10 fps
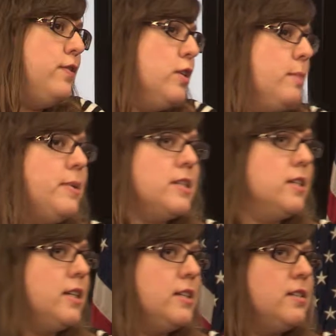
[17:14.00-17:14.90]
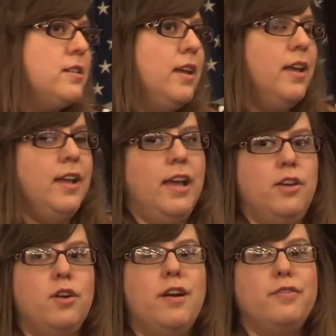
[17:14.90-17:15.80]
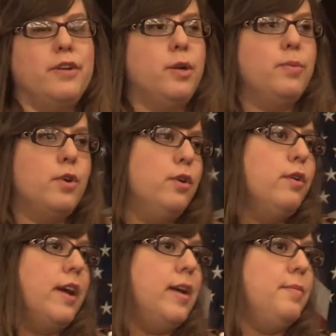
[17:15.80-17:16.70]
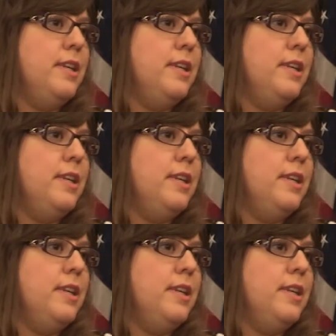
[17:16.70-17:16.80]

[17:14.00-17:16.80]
you're a business and you're offering a program,